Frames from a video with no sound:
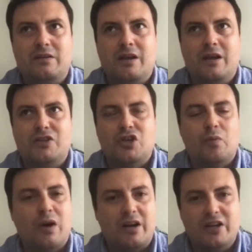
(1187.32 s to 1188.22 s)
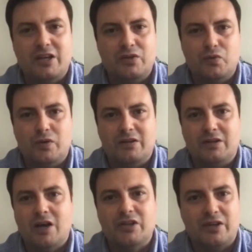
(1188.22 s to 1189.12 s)
software architecture
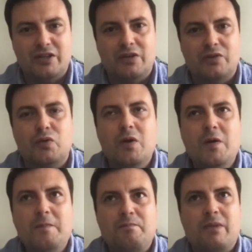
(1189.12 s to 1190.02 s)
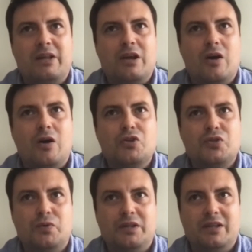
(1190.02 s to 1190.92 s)
and cloud architecture, but
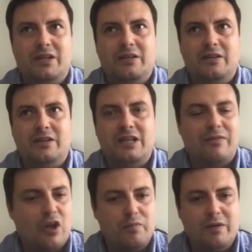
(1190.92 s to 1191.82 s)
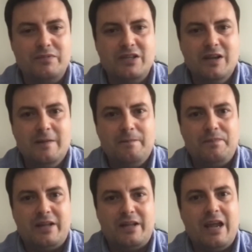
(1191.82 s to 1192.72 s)
also in development,
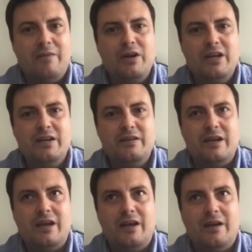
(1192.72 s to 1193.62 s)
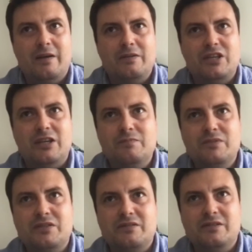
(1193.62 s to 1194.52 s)
that every
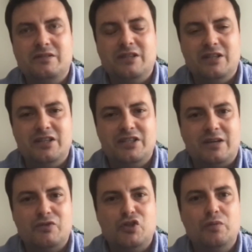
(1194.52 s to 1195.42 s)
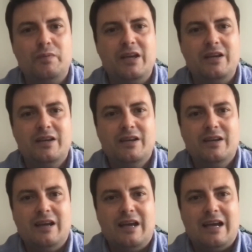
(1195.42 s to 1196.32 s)
teams in this term should be
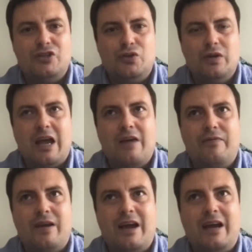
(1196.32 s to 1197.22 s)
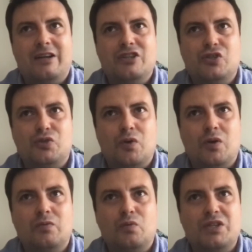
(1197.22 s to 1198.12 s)
and should have a
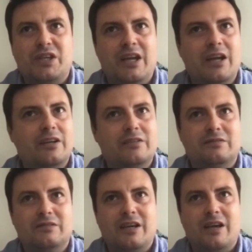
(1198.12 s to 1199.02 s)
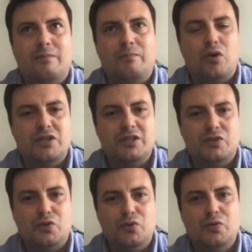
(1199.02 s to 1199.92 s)
strong reskilling process
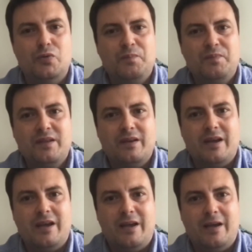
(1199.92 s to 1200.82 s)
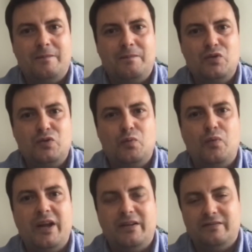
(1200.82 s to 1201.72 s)
to
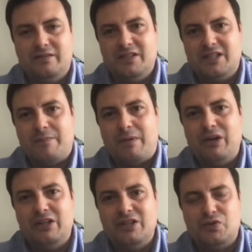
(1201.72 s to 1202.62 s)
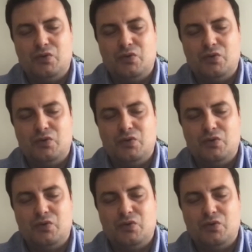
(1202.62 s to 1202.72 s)
bring these capabilities to